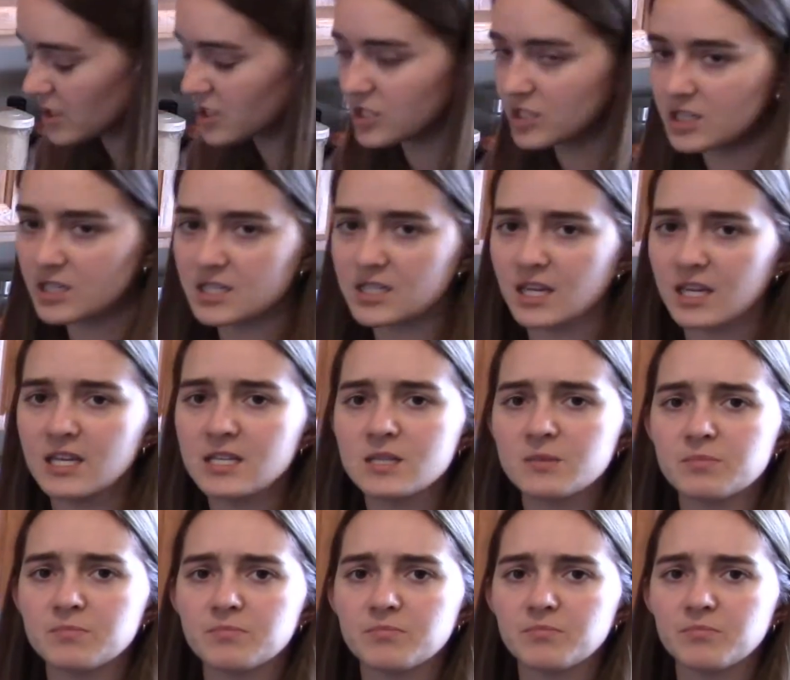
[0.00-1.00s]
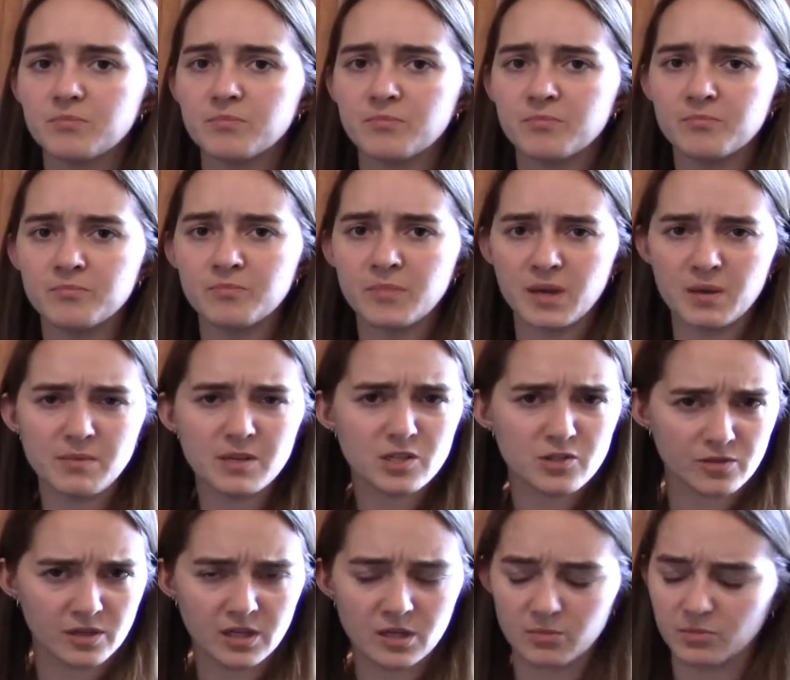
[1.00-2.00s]
actually tastes maybe
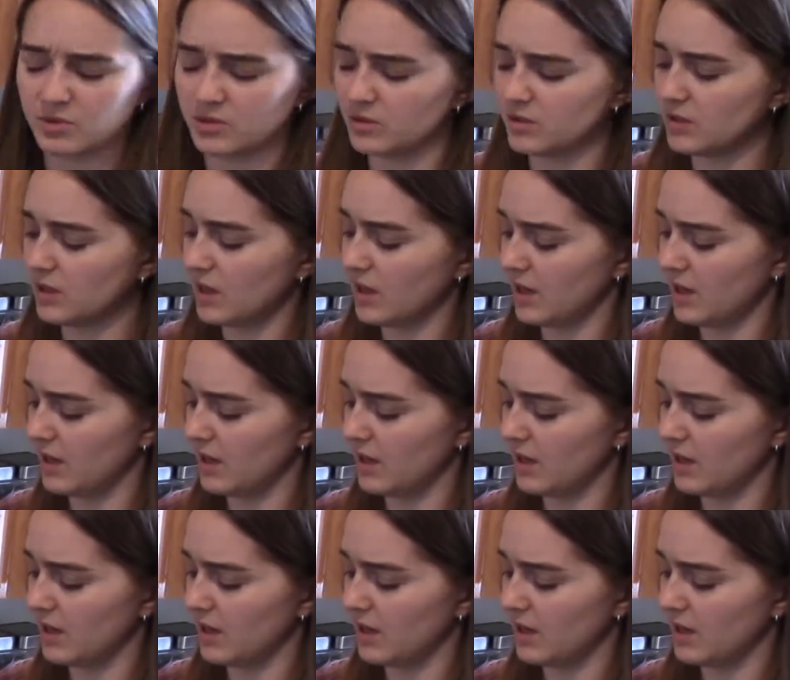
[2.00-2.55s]
drinkable.